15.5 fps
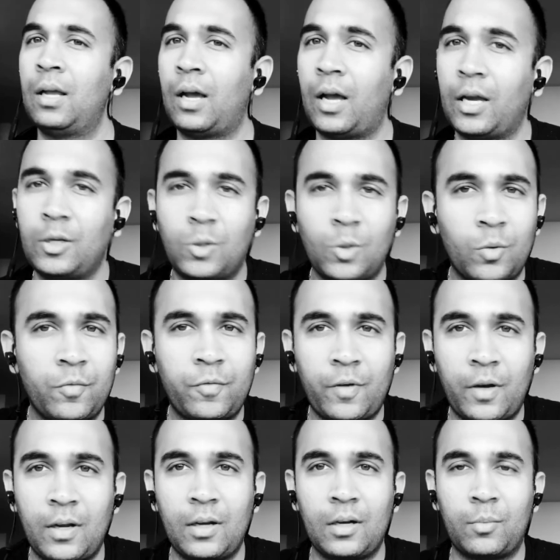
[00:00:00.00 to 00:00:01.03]
I don't
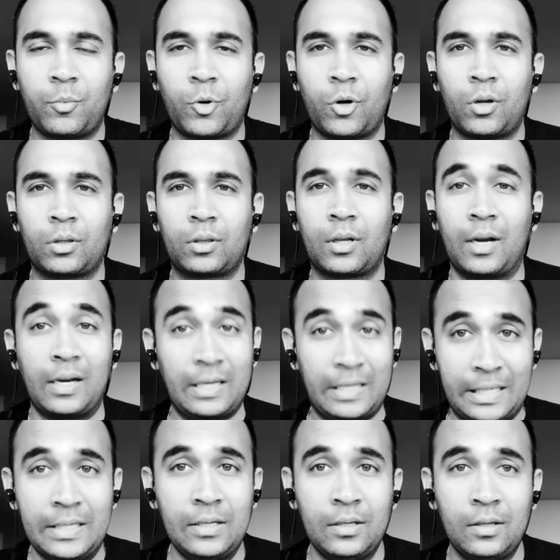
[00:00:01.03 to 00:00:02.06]
find it a product that I
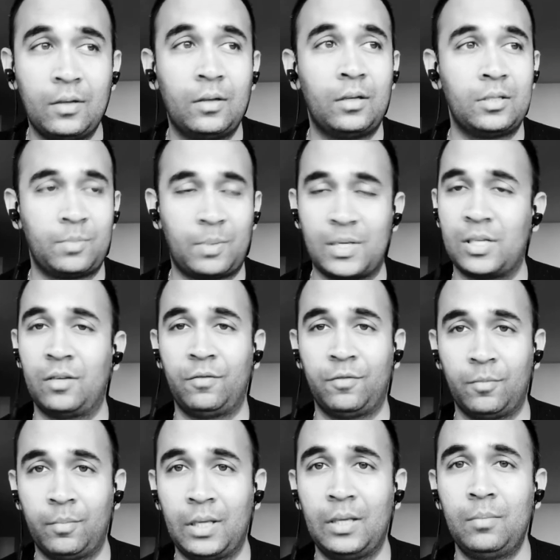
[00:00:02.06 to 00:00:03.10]
need, especially for
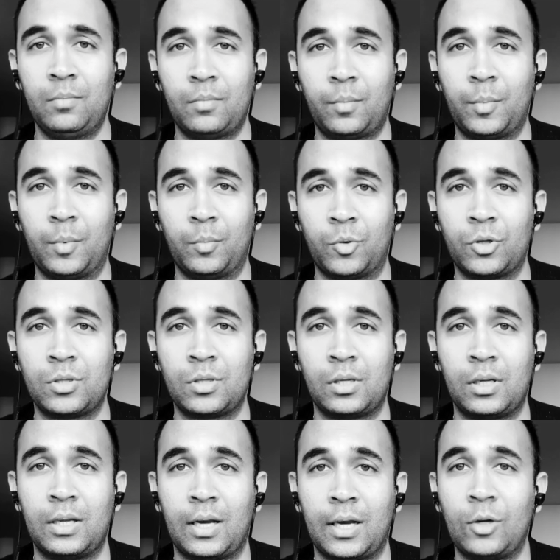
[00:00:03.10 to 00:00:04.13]
me. I mean,
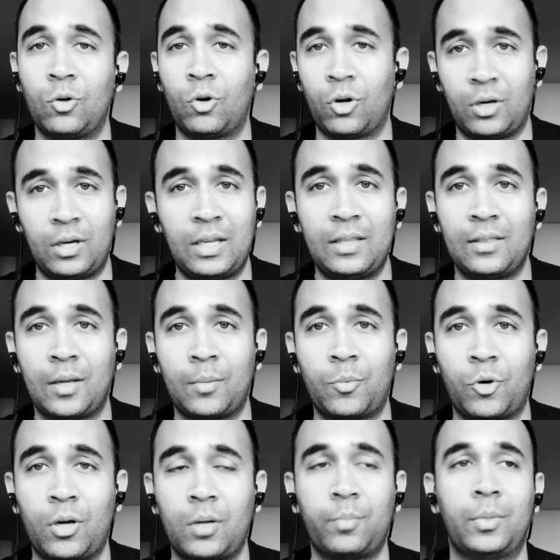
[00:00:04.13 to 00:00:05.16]
personally, I do not need that
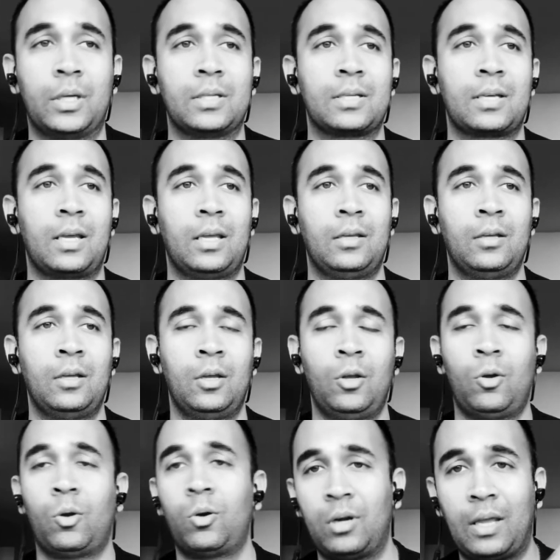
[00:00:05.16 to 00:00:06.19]
product because I
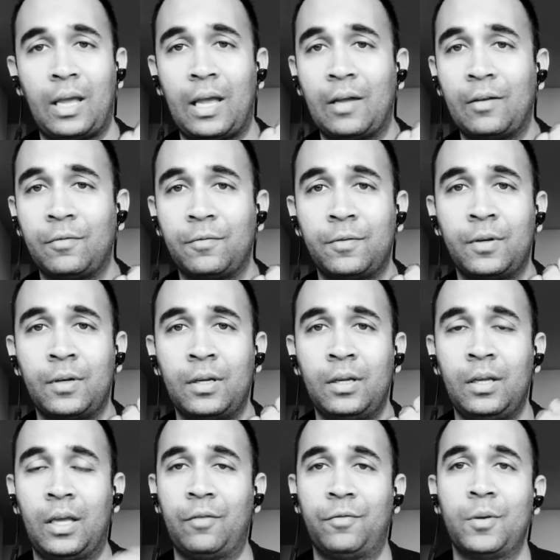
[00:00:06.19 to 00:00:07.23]
already have
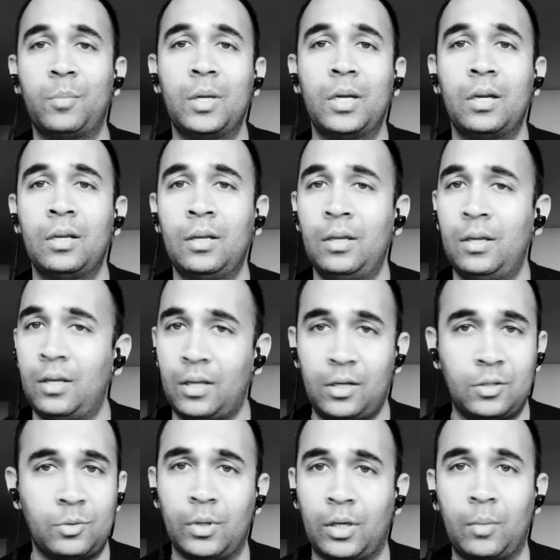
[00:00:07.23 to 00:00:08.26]
a Fitbit and
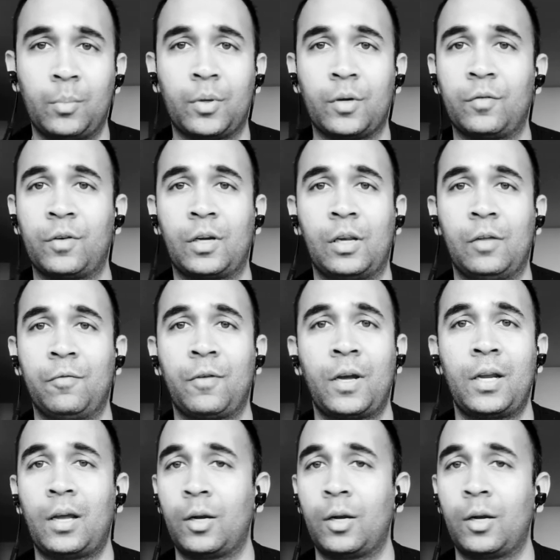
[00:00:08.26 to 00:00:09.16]
it's working perfectly fine.